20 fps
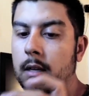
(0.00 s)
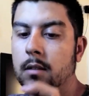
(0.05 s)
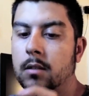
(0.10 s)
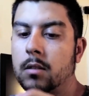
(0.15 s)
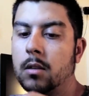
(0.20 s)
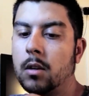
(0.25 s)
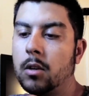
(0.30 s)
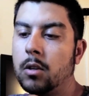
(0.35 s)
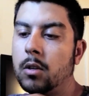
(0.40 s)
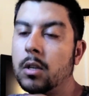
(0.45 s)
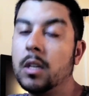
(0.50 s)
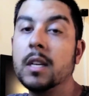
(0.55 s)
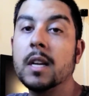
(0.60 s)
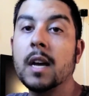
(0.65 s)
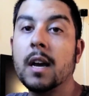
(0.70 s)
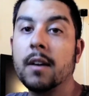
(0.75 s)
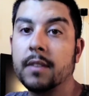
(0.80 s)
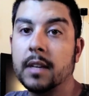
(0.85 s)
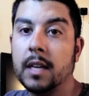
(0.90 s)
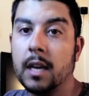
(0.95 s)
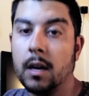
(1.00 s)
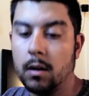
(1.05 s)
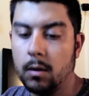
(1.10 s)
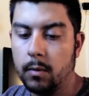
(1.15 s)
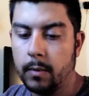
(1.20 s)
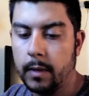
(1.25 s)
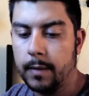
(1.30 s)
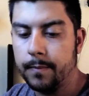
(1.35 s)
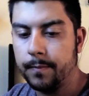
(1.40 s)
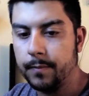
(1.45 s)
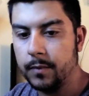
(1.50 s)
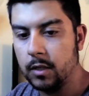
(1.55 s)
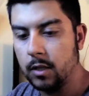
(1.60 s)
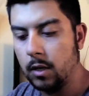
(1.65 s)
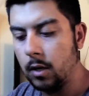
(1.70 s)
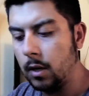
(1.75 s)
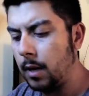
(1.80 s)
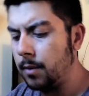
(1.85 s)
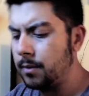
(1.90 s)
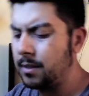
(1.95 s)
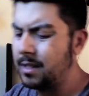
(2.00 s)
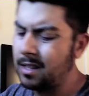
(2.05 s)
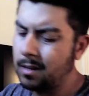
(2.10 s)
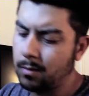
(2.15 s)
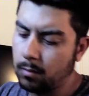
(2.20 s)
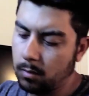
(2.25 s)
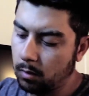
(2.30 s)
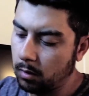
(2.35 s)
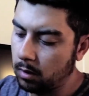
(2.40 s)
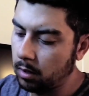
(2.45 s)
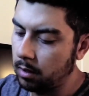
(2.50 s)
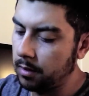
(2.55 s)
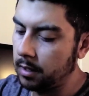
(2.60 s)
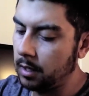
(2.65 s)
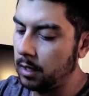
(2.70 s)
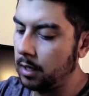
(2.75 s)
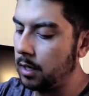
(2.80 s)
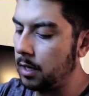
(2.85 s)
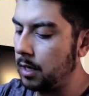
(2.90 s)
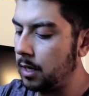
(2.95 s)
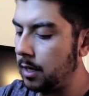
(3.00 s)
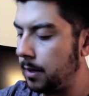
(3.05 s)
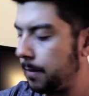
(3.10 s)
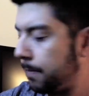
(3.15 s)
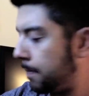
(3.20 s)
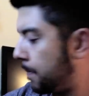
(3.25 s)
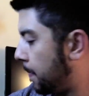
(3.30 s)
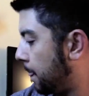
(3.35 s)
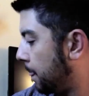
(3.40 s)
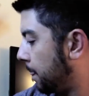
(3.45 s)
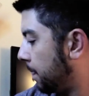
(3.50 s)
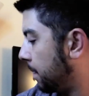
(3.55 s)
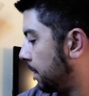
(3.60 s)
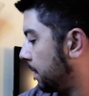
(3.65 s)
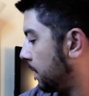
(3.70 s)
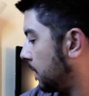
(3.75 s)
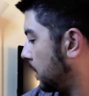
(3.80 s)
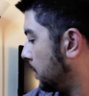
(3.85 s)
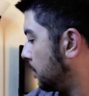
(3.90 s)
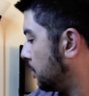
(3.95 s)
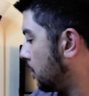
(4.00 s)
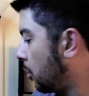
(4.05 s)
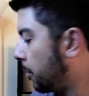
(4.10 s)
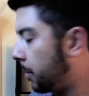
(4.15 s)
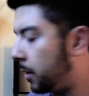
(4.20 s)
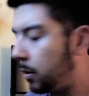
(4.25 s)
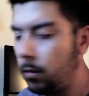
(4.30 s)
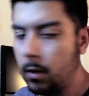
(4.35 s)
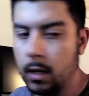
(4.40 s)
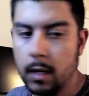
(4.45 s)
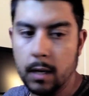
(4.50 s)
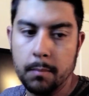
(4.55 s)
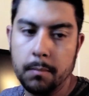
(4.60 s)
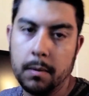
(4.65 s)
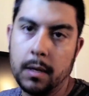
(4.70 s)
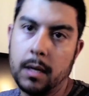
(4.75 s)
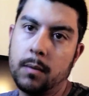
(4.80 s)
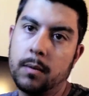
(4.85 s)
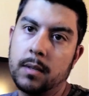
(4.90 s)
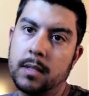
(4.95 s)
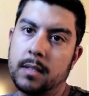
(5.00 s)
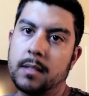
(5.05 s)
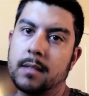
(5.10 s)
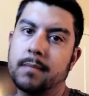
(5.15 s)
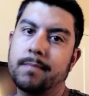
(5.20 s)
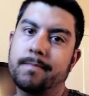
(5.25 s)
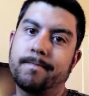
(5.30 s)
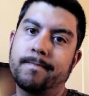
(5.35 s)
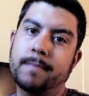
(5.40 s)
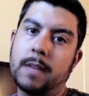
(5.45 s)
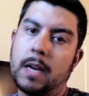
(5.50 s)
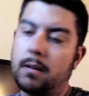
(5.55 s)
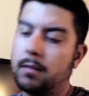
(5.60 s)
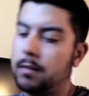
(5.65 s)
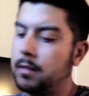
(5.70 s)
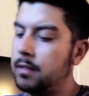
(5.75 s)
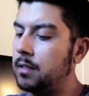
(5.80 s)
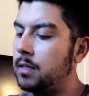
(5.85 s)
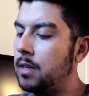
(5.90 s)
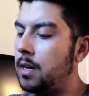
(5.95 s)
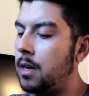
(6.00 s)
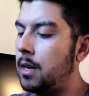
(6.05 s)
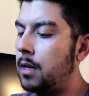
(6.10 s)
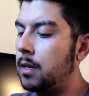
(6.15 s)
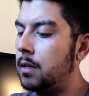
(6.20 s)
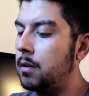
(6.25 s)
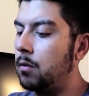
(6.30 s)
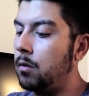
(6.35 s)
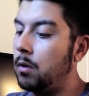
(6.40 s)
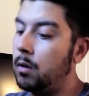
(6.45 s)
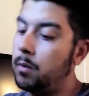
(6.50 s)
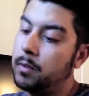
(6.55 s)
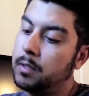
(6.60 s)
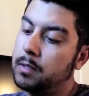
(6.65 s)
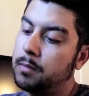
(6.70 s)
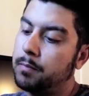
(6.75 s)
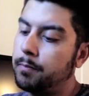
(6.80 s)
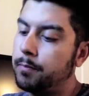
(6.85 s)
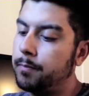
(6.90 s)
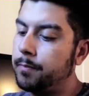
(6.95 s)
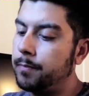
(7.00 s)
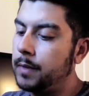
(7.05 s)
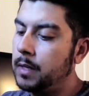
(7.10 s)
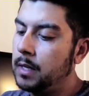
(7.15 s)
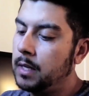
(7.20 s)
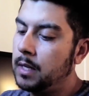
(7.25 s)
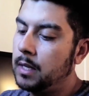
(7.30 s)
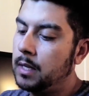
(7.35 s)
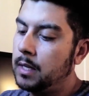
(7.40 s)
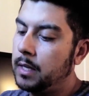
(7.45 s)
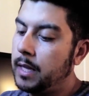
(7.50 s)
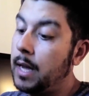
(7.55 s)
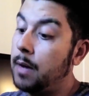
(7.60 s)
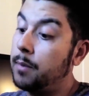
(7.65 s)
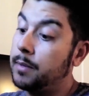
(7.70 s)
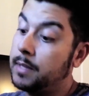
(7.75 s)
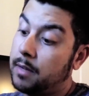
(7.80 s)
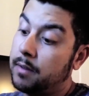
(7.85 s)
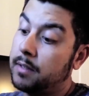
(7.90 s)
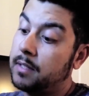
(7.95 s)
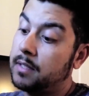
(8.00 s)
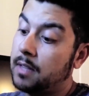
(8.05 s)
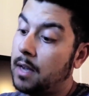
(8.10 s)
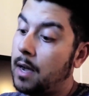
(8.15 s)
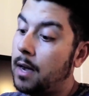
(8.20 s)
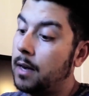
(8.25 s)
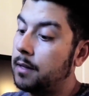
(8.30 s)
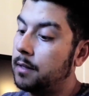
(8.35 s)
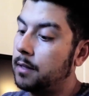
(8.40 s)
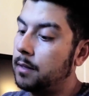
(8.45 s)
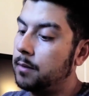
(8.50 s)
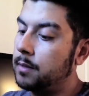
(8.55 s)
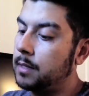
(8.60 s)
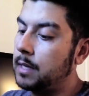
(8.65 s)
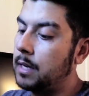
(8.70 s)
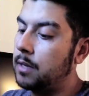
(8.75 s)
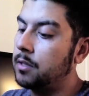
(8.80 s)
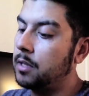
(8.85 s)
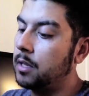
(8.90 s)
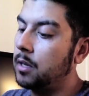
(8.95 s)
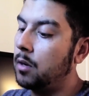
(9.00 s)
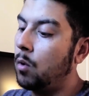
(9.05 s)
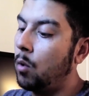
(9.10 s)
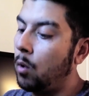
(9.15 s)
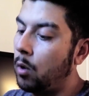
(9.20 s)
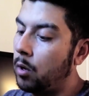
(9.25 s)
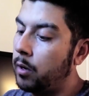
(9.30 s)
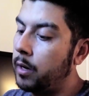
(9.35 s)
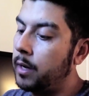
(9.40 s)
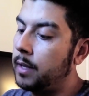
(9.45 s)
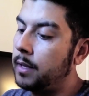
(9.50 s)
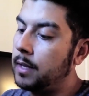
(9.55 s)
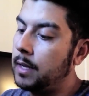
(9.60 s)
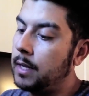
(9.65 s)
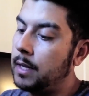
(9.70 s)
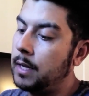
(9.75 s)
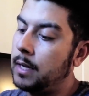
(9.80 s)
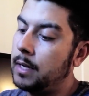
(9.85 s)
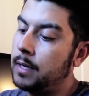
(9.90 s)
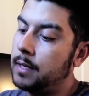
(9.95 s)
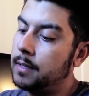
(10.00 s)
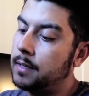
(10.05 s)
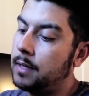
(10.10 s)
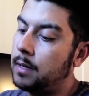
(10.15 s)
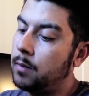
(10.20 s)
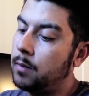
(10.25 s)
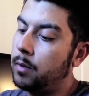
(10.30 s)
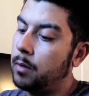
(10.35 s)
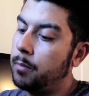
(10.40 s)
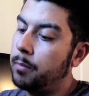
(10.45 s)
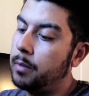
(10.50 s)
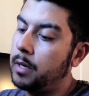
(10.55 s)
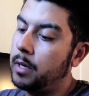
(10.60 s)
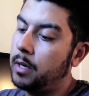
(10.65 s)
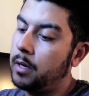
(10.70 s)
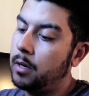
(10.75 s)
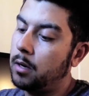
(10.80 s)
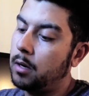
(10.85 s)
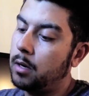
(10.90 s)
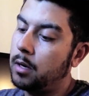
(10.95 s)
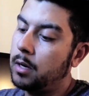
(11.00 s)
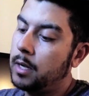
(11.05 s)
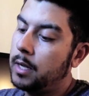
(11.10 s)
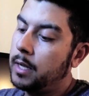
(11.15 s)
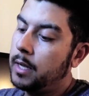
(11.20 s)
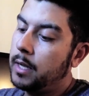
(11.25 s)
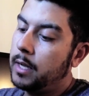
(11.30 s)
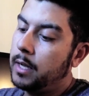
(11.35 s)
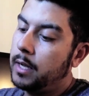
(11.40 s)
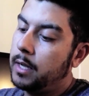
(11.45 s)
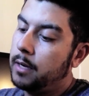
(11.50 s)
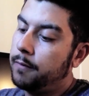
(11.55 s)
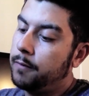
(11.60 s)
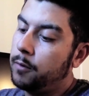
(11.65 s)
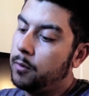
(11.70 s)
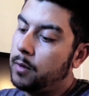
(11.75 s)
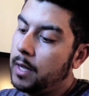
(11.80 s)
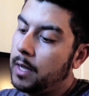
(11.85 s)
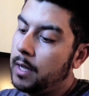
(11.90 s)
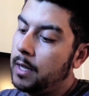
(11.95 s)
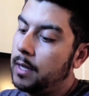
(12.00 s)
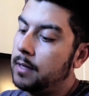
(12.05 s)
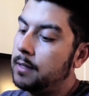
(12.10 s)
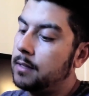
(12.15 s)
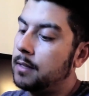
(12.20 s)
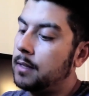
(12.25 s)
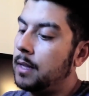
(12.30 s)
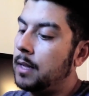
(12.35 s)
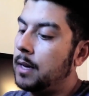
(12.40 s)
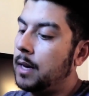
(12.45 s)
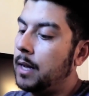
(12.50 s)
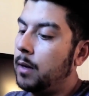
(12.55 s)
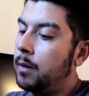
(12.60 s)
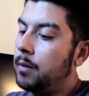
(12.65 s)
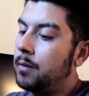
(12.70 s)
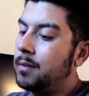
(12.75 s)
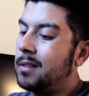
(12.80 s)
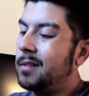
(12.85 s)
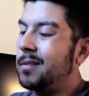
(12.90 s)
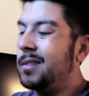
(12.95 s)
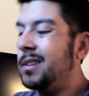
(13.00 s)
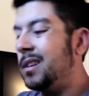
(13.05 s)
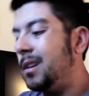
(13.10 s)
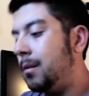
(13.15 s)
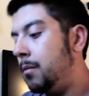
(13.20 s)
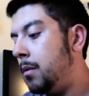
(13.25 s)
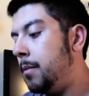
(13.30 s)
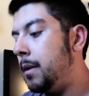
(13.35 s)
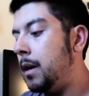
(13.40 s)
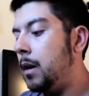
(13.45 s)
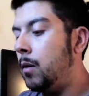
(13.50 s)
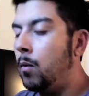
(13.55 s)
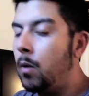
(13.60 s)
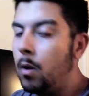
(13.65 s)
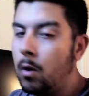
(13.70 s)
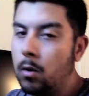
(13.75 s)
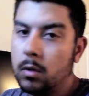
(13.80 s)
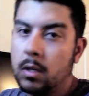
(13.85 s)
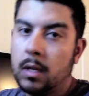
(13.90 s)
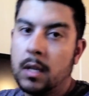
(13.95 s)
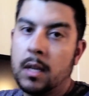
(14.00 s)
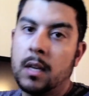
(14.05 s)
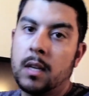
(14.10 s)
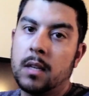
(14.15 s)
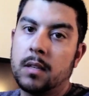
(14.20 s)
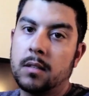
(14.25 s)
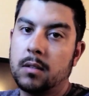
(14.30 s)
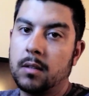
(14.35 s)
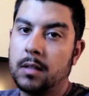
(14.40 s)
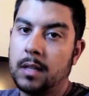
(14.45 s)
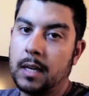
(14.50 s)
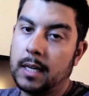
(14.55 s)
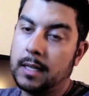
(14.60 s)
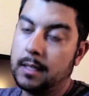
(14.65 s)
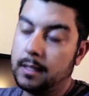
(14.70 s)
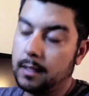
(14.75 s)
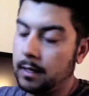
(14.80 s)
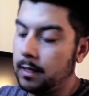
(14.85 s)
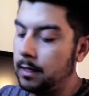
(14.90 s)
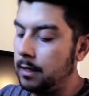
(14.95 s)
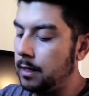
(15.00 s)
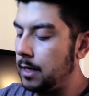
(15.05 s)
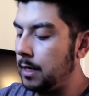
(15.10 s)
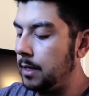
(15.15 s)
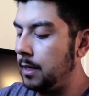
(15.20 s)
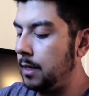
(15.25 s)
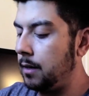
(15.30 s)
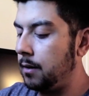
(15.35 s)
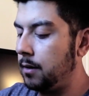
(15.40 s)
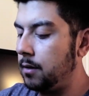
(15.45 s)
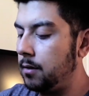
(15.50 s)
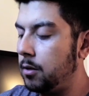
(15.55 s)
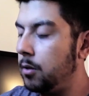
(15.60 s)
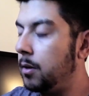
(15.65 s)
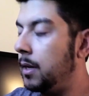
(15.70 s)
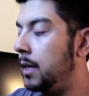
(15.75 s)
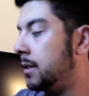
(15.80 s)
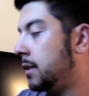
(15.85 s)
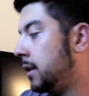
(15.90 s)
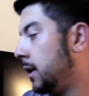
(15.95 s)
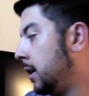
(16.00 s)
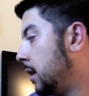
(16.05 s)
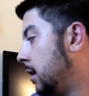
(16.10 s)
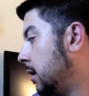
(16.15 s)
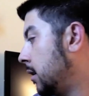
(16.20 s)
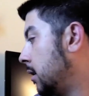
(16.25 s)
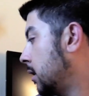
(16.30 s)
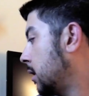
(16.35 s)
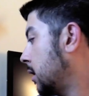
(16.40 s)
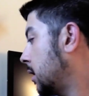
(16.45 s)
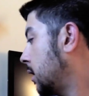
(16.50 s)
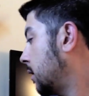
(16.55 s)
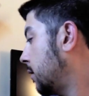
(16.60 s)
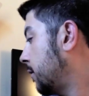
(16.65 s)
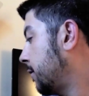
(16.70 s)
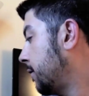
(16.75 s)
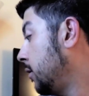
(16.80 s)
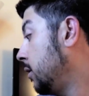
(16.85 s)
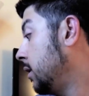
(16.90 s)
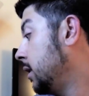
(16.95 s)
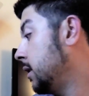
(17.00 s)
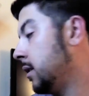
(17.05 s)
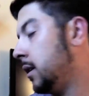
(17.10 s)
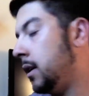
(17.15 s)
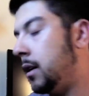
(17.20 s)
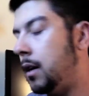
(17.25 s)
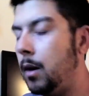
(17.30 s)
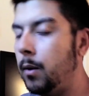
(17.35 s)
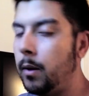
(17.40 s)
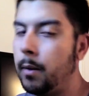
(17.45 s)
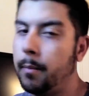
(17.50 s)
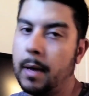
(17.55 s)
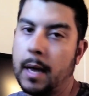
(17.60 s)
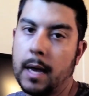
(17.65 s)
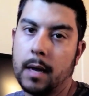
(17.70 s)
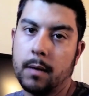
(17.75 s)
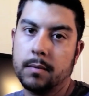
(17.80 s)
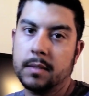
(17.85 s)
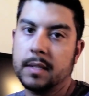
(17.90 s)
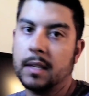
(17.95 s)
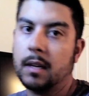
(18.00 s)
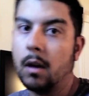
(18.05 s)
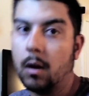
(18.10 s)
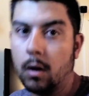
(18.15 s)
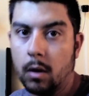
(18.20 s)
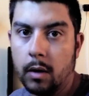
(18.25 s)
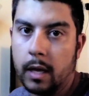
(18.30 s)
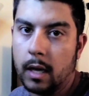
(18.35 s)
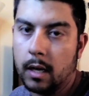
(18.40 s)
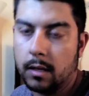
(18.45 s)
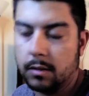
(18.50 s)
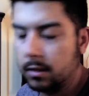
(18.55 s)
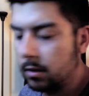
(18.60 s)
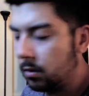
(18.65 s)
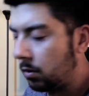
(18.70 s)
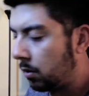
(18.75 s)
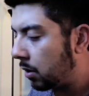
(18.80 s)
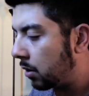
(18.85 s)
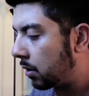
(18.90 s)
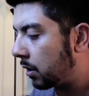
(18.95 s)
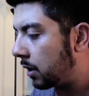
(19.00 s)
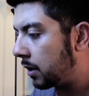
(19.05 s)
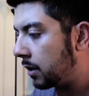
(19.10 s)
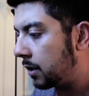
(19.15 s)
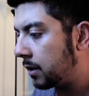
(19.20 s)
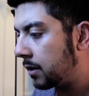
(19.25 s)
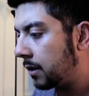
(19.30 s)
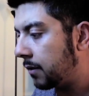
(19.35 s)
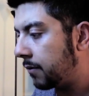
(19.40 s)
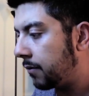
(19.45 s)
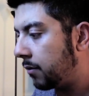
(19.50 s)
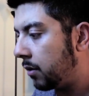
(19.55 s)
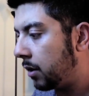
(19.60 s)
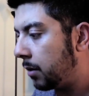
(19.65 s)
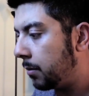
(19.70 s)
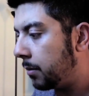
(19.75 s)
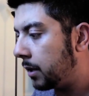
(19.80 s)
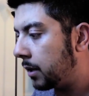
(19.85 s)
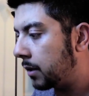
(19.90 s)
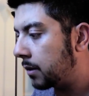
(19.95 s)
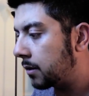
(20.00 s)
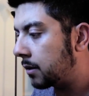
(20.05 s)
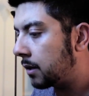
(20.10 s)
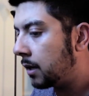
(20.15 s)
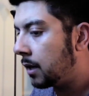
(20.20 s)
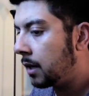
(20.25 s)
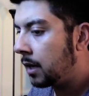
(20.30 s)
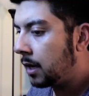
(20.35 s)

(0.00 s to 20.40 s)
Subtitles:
So you need to have a counterweight. So I was gonna order the Moment one, but it was out of stock, or it was out of stock. I was actually gonna order it, and it it would have been here in a few days, and then I said, maybe I won't. So then I didn't, and then a few days later, I went back and was like, oh, okay, I'll just order it. It's like 40 bucks.